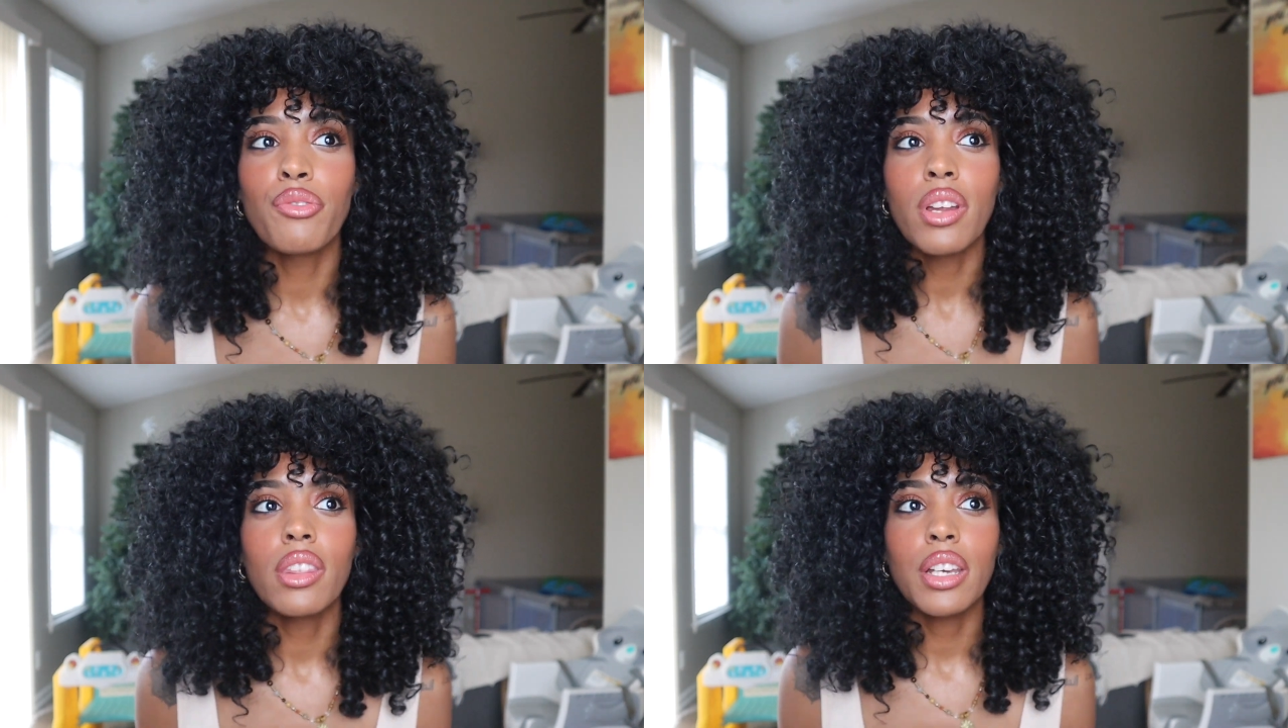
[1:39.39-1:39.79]

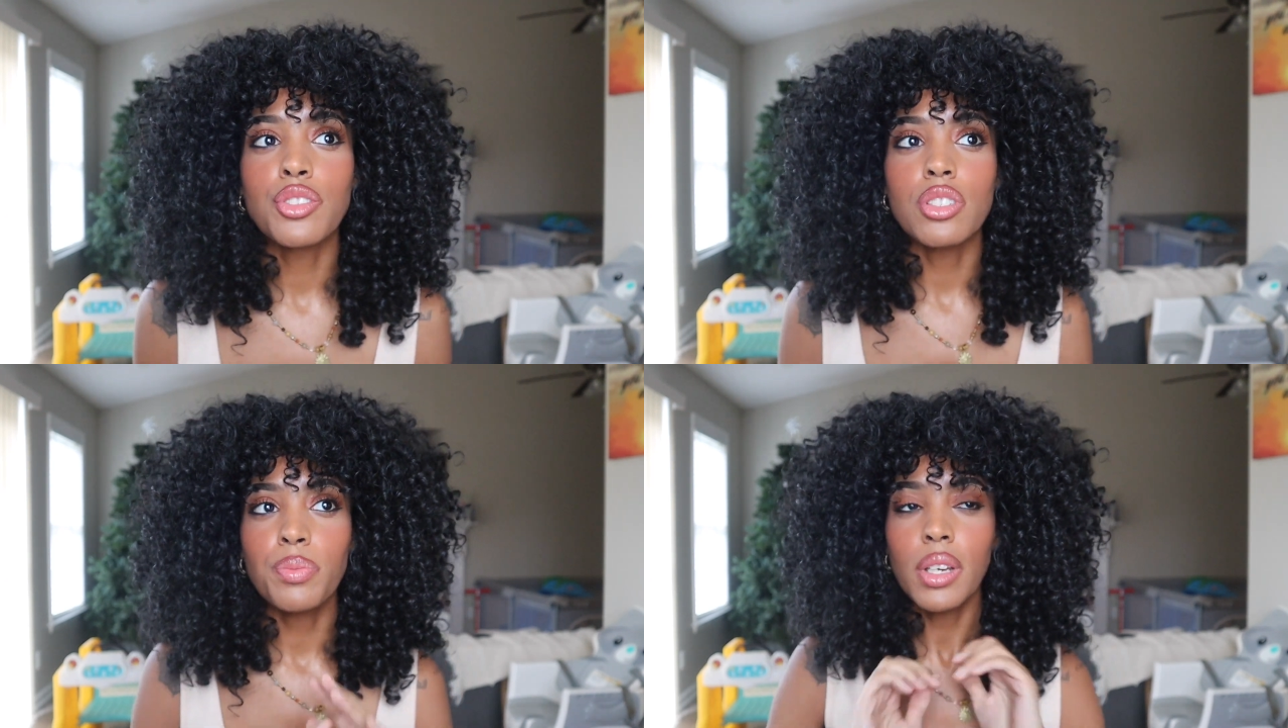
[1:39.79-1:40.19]
friendly
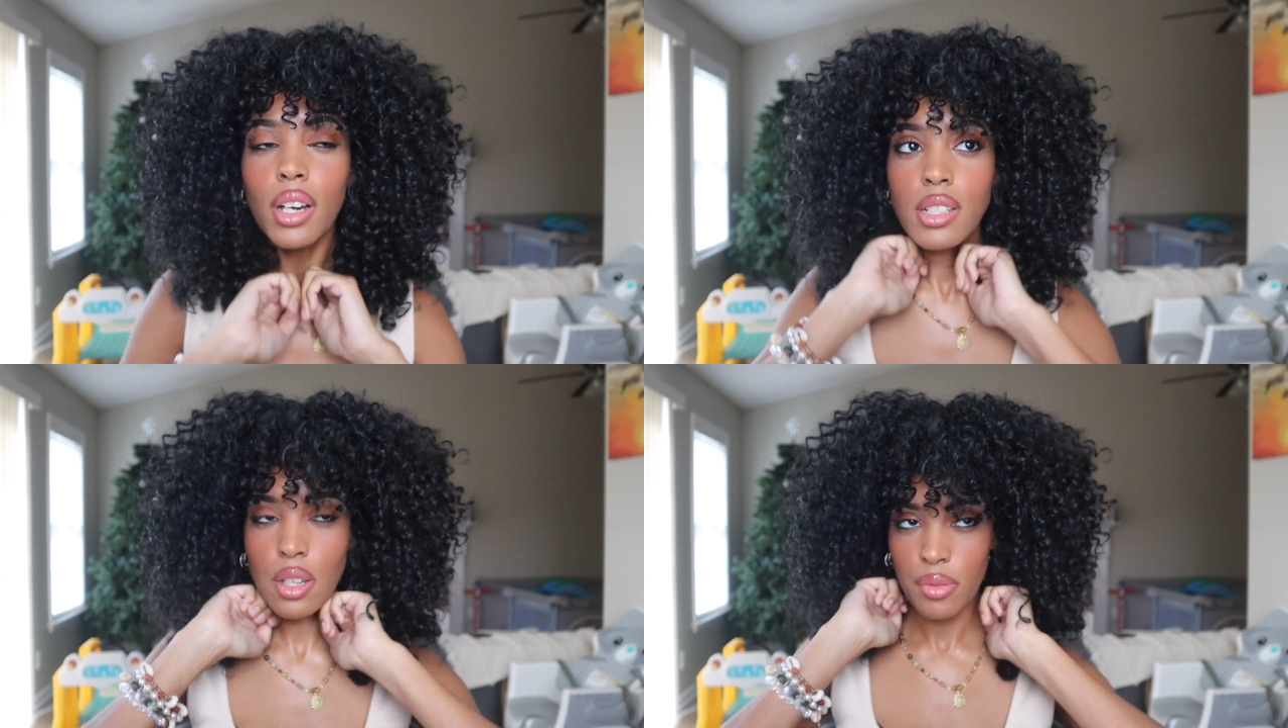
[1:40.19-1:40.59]
just
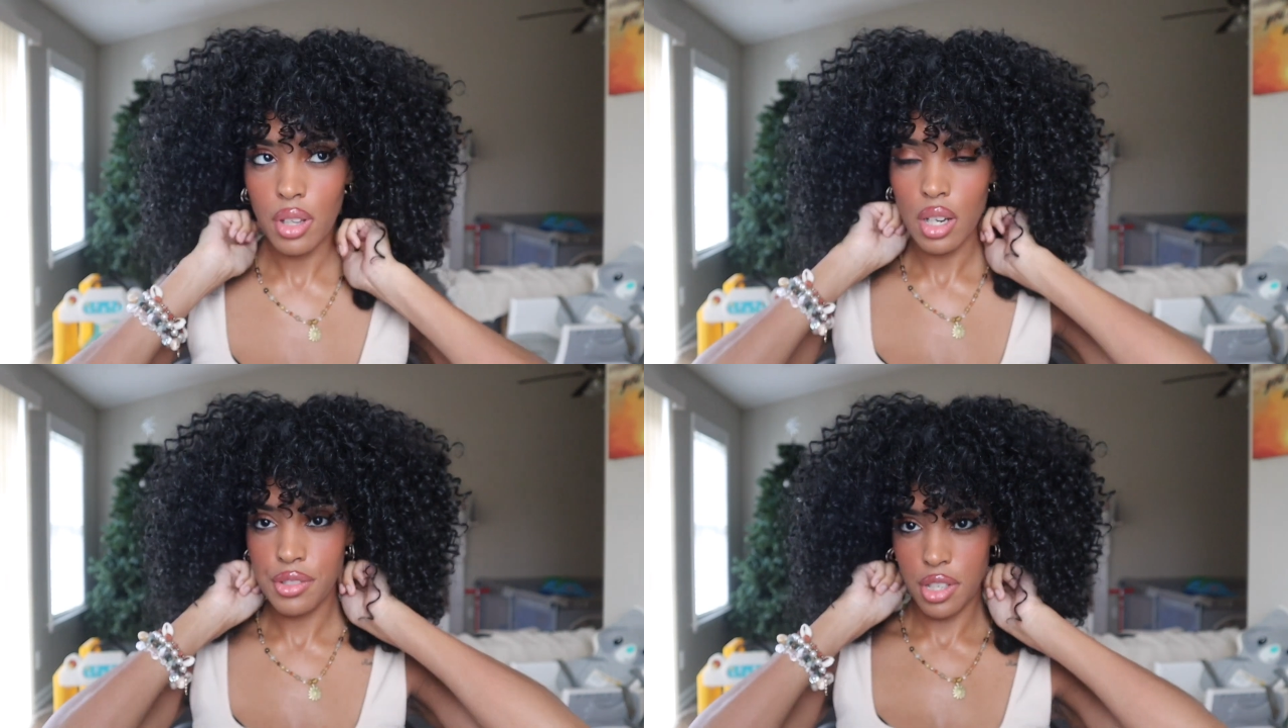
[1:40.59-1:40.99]
because of
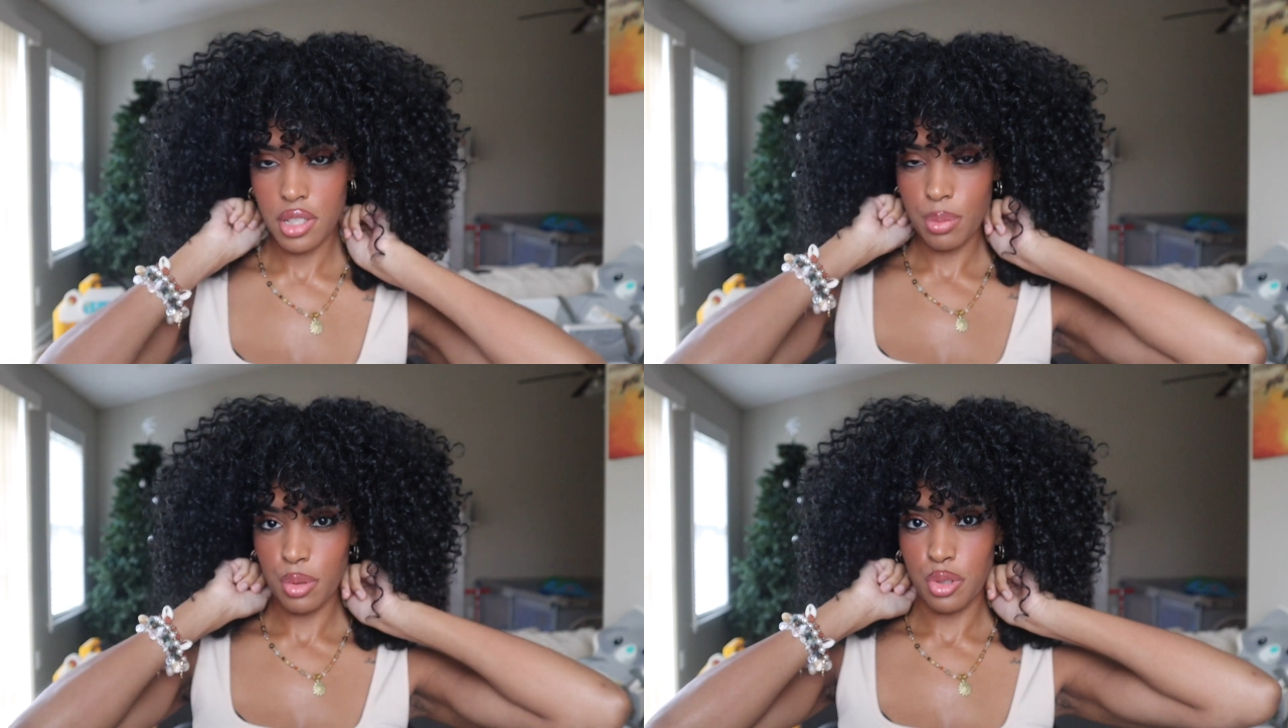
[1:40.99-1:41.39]
the
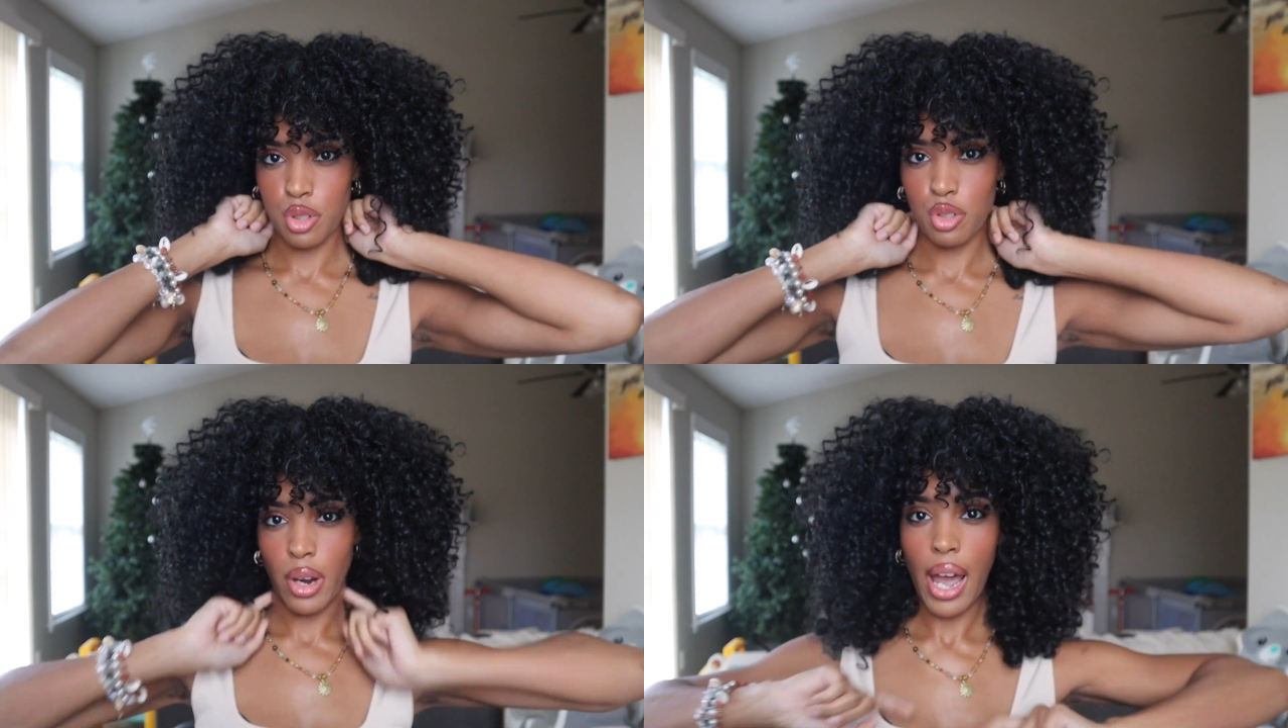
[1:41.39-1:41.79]
adjustable
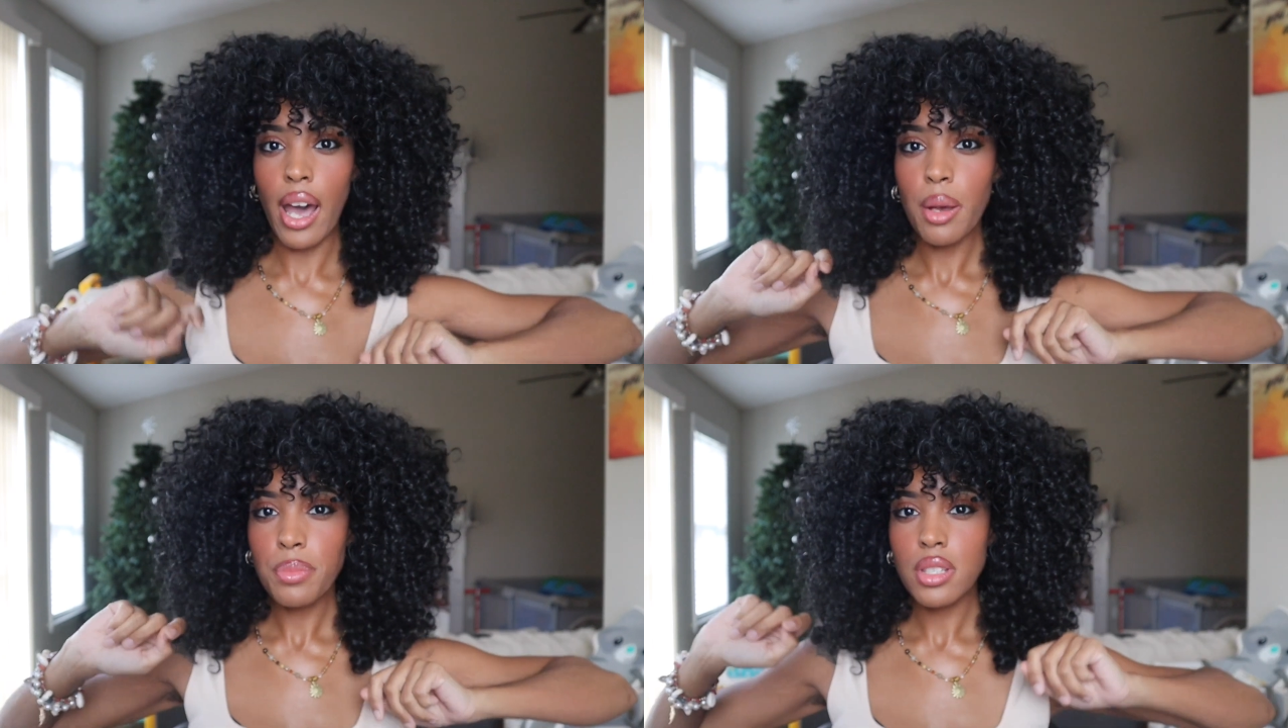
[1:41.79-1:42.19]

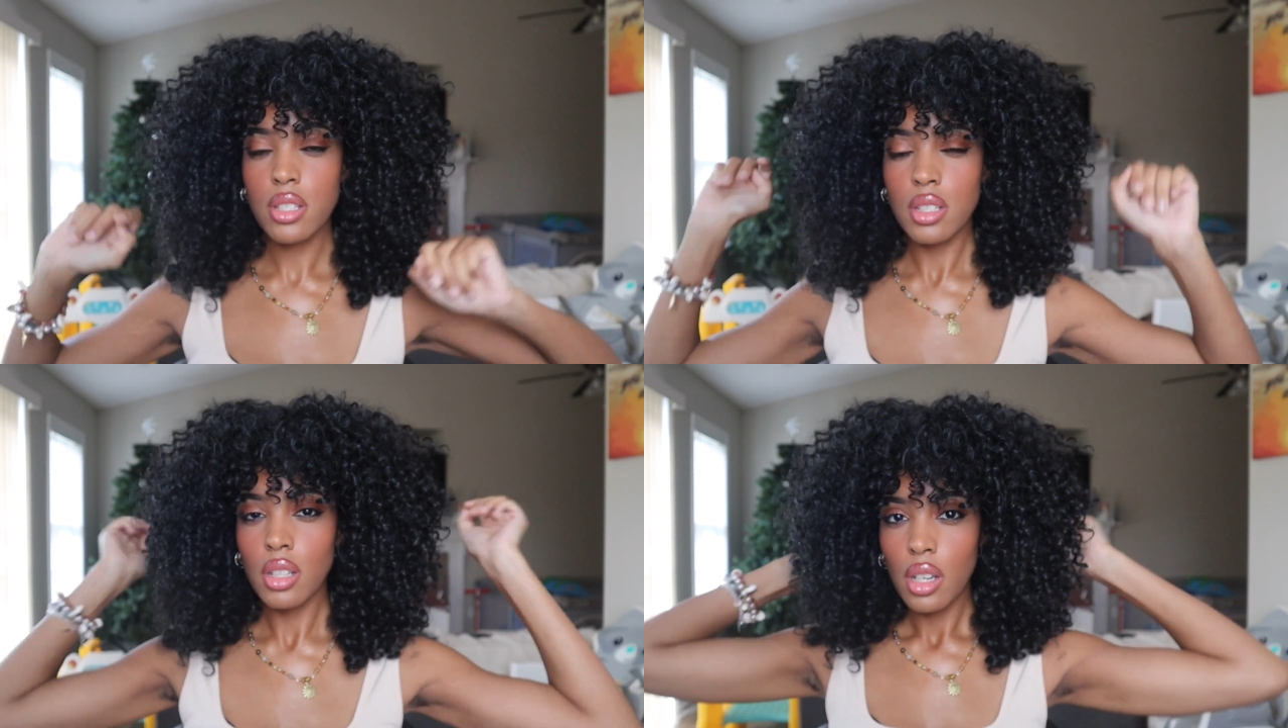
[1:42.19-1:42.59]

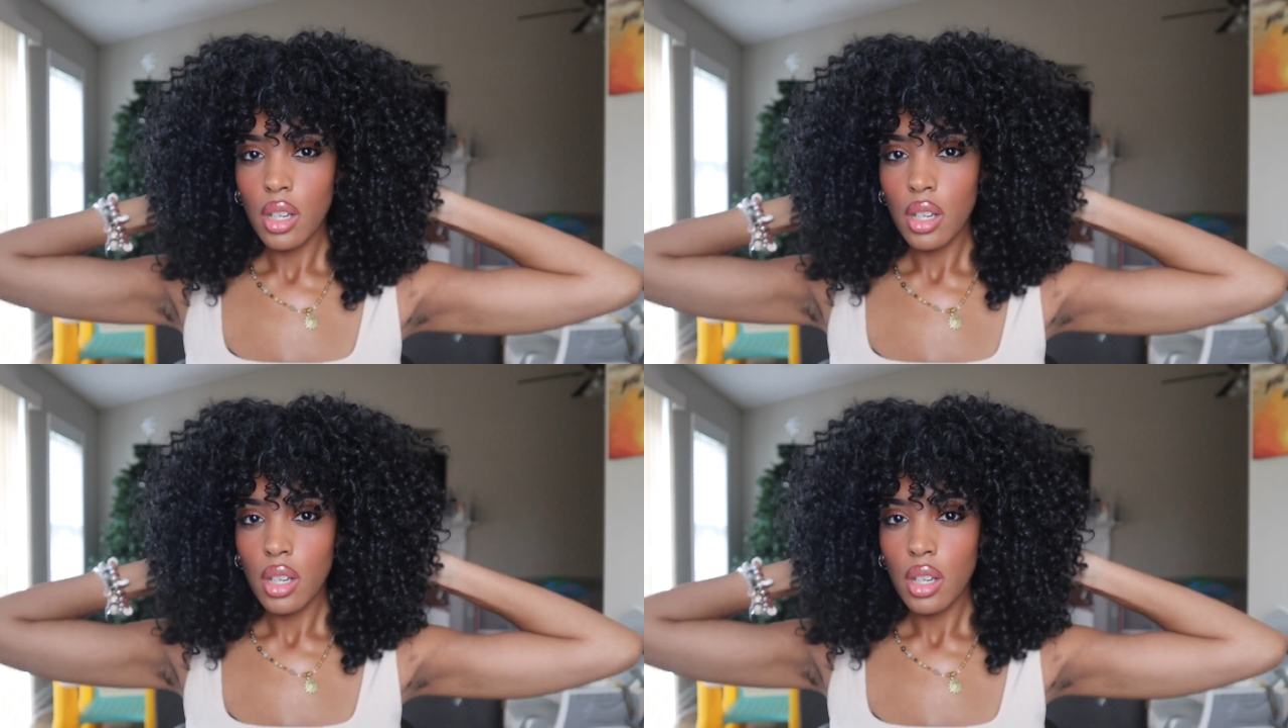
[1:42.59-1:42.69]
straps.